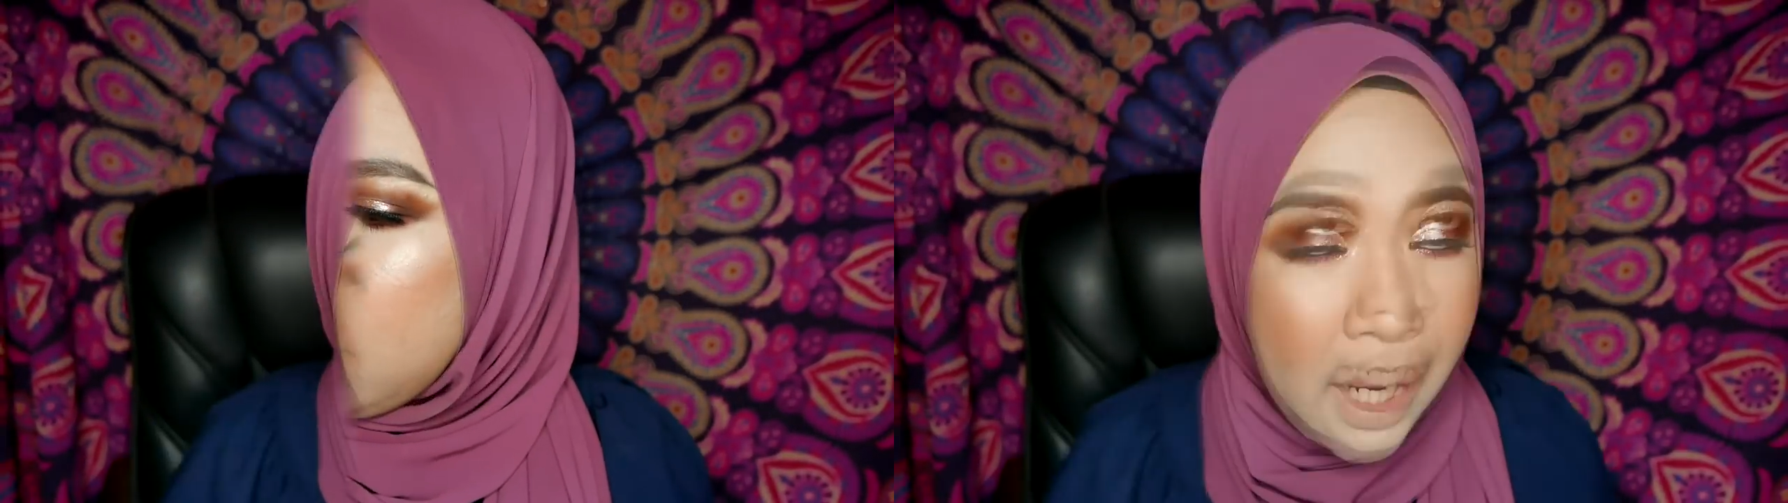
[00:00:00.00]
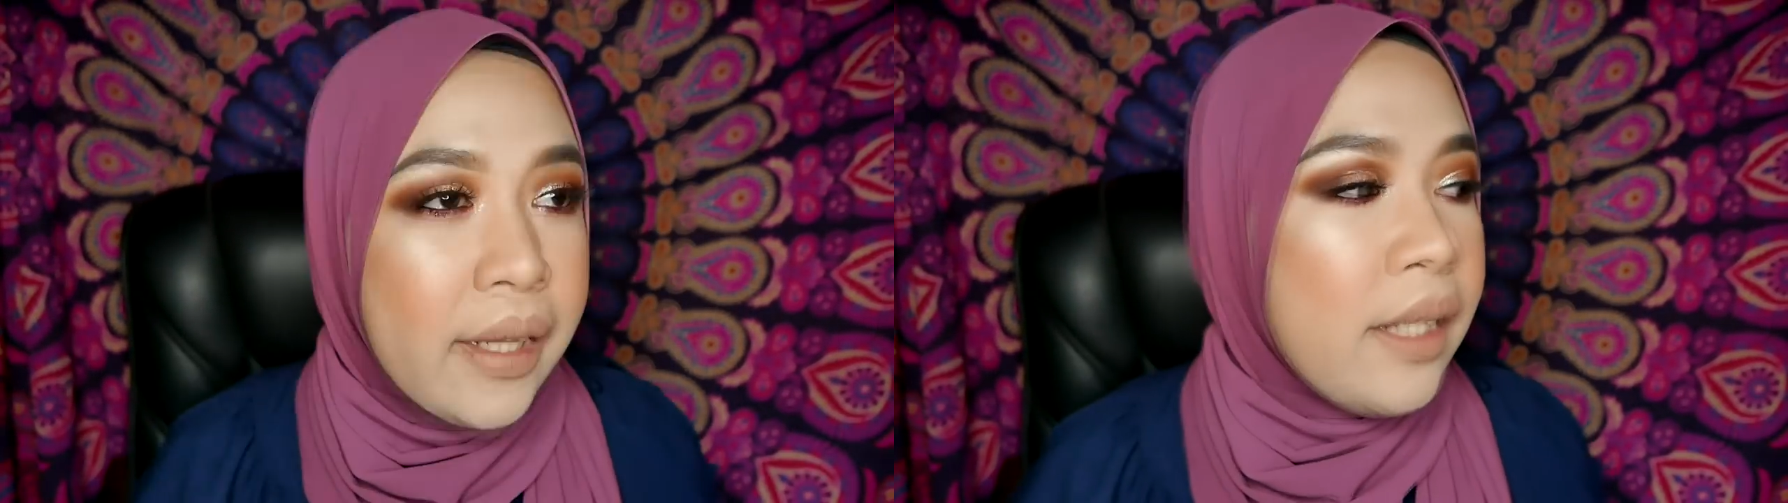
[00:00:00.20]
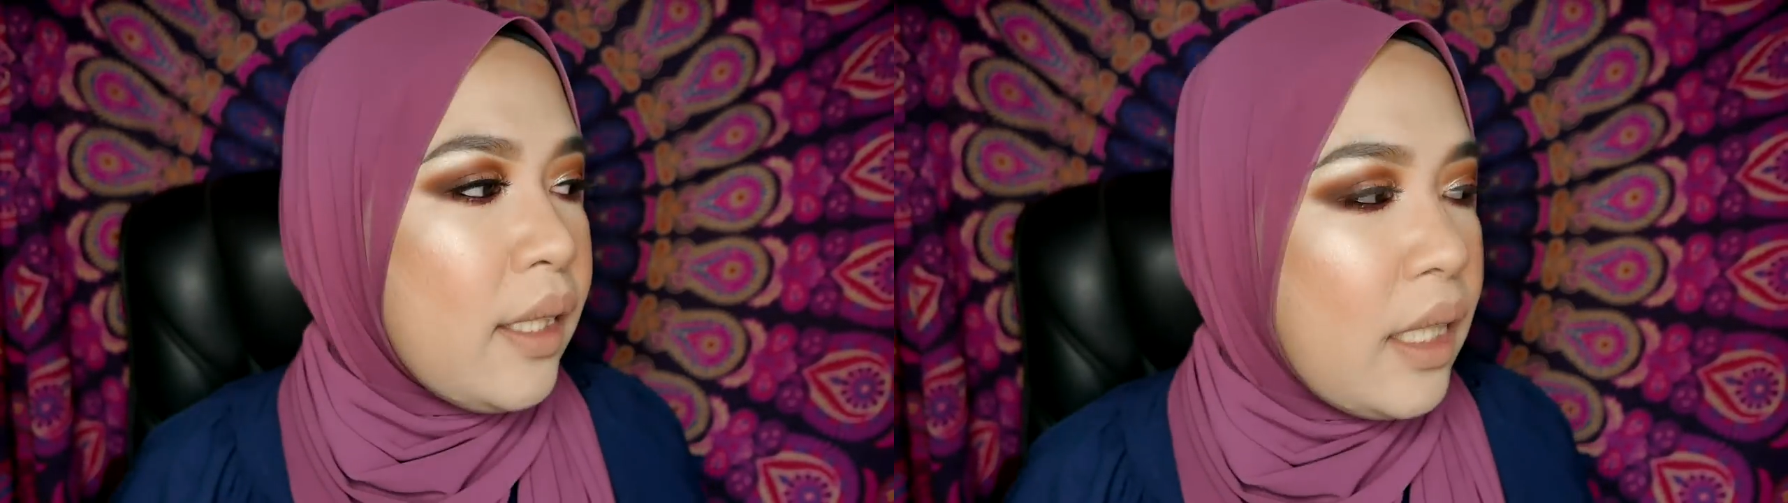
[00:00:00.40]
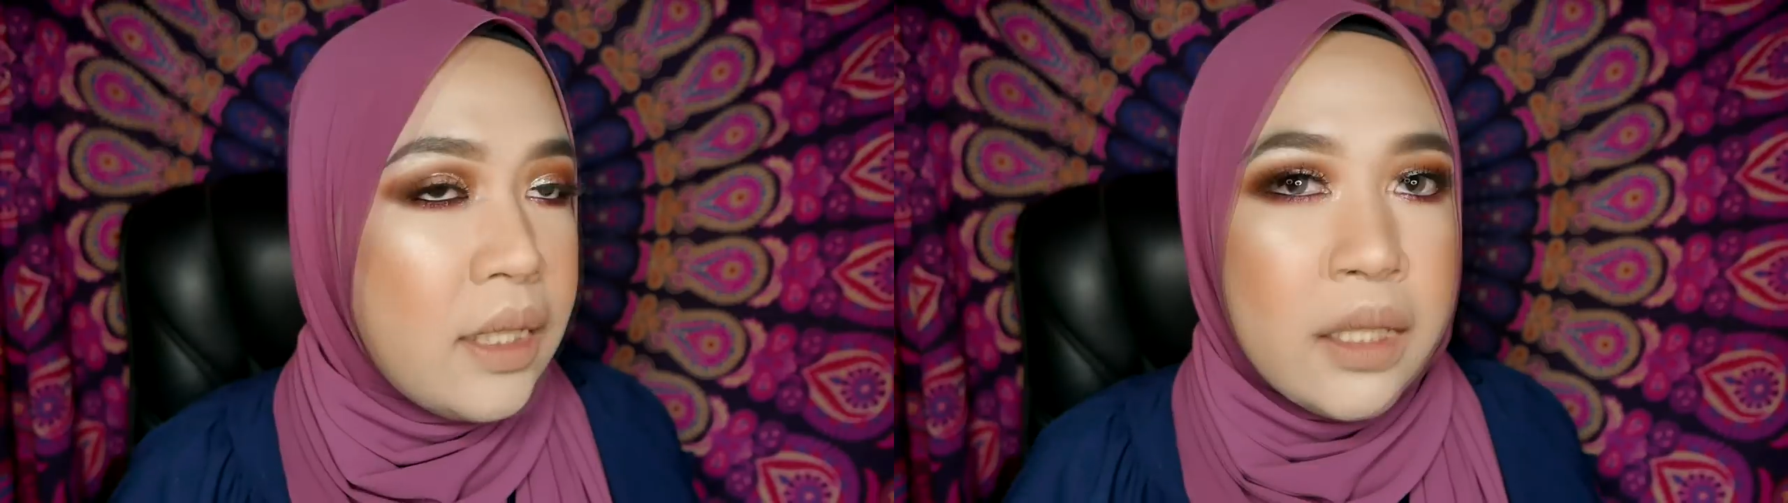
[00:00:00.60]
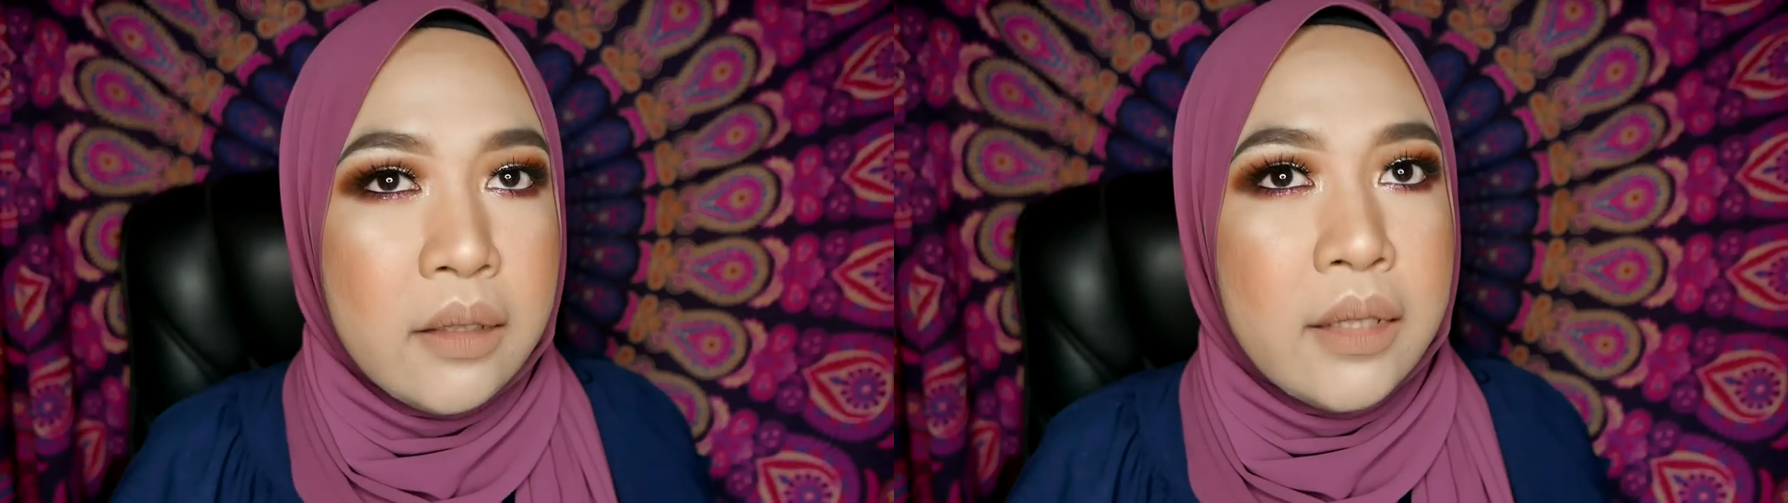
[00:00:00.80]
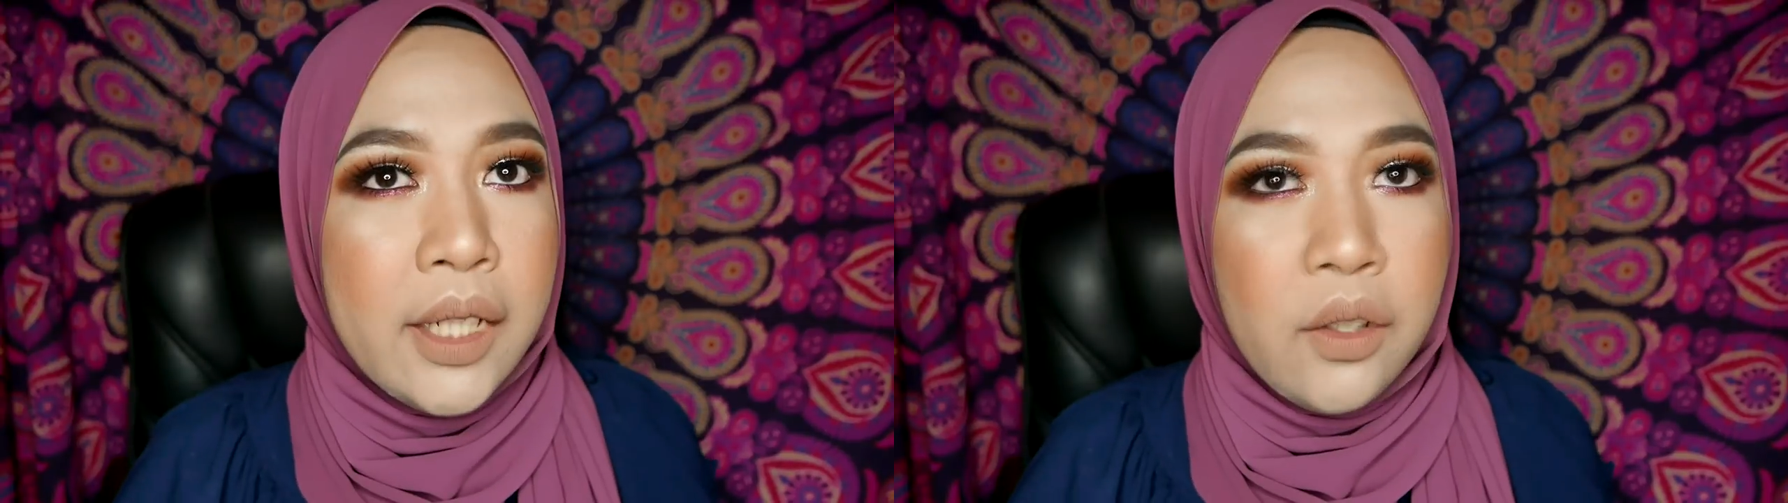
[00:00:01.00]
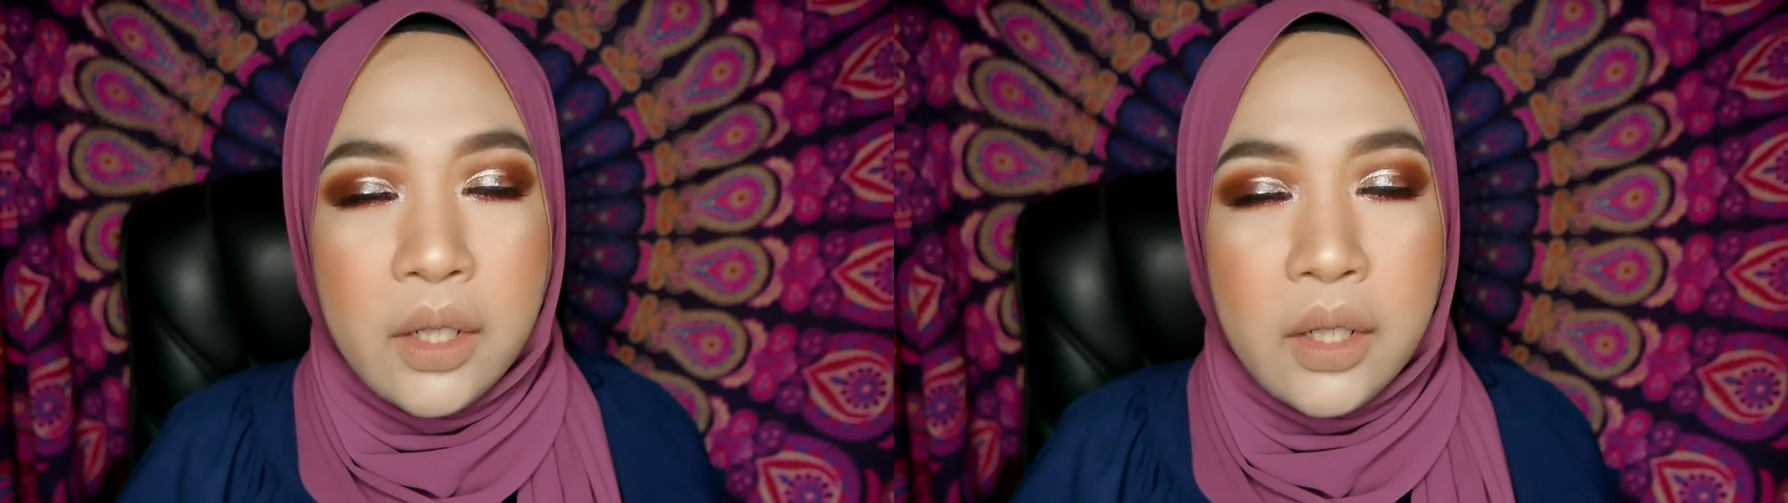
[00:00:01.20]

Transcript: Yeah, I think that's it. Thank